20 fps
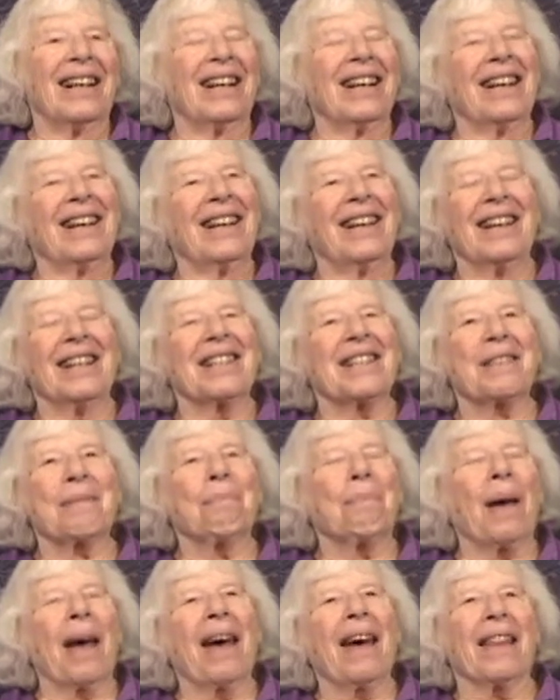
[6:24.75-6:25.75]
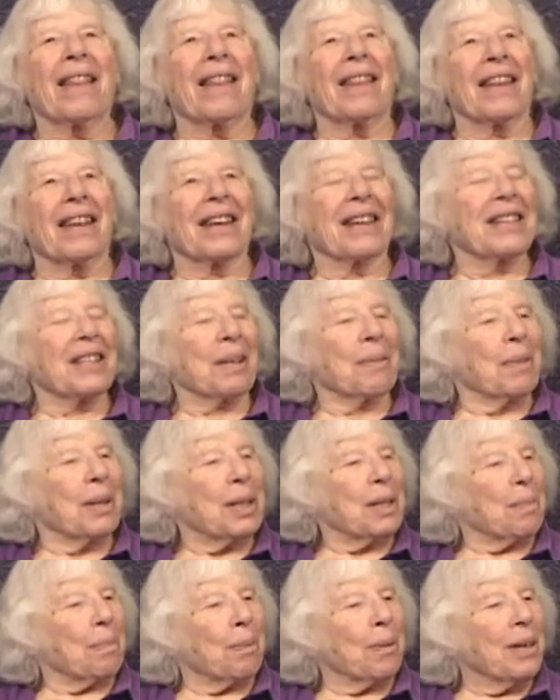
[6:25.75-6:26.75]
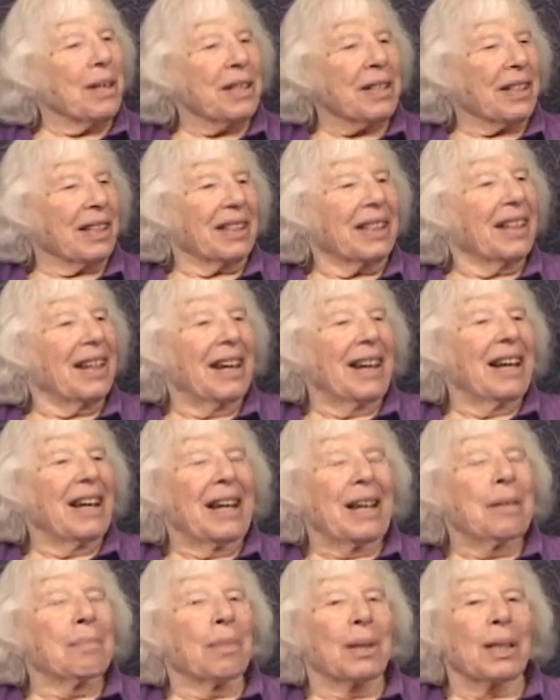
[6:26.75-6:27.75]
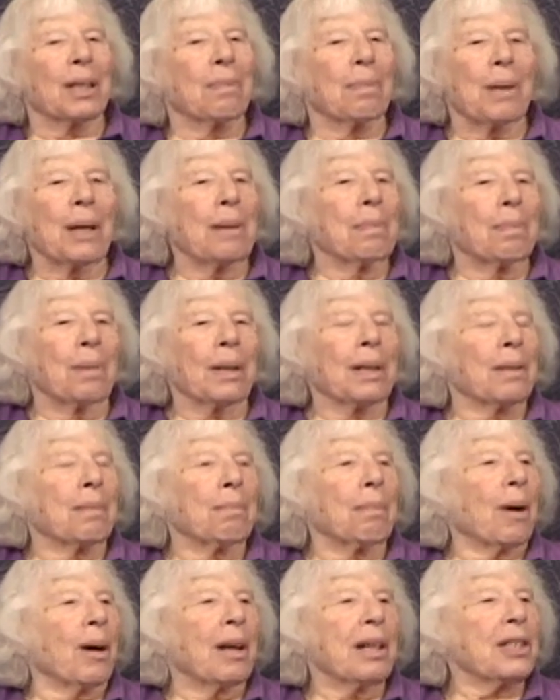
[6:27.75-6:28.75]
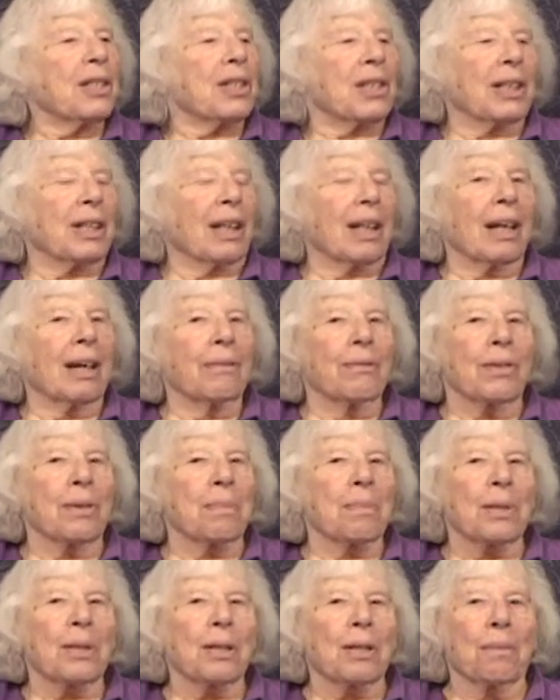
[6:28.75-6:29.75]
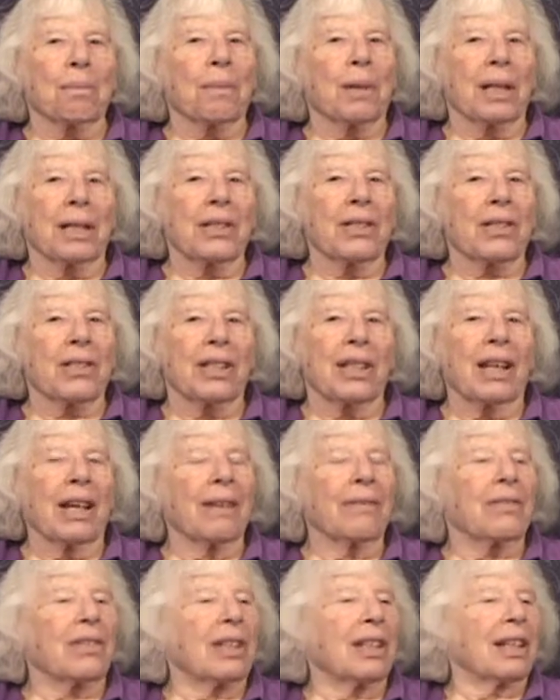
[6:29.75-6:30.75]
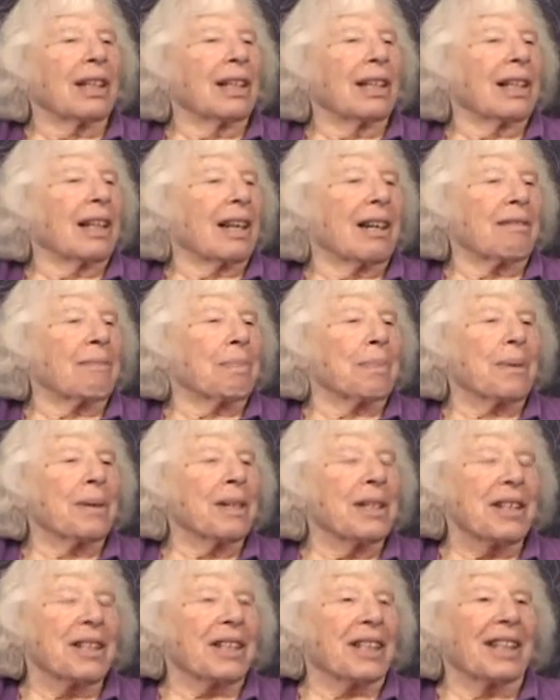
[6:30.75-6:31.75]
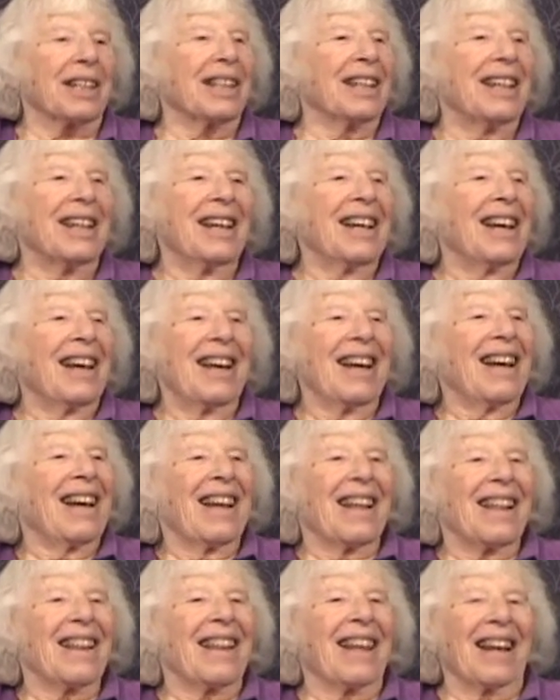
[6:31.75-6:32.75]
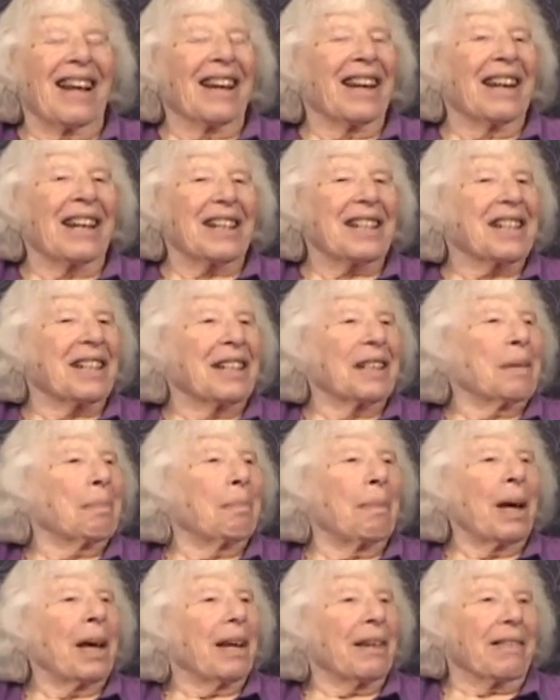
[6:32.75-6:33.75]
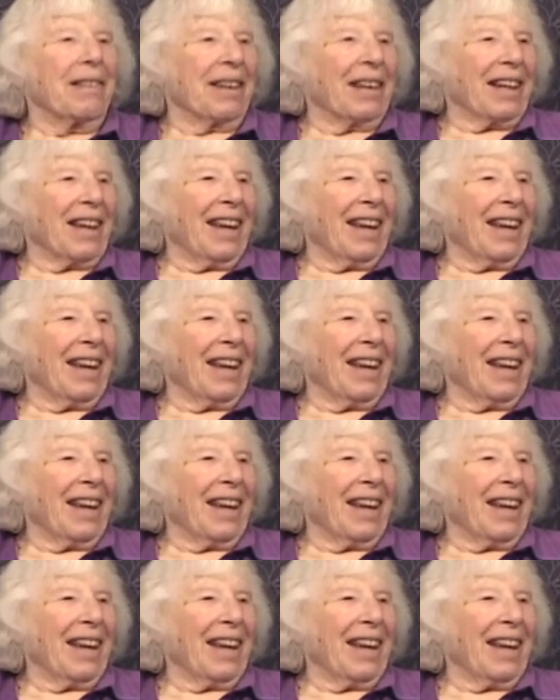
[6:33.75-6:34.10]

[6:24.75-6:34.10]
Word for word: his bad things. He went to prison, but the people in Boston loved him so much that after he got out of prison, they elected him mayor again.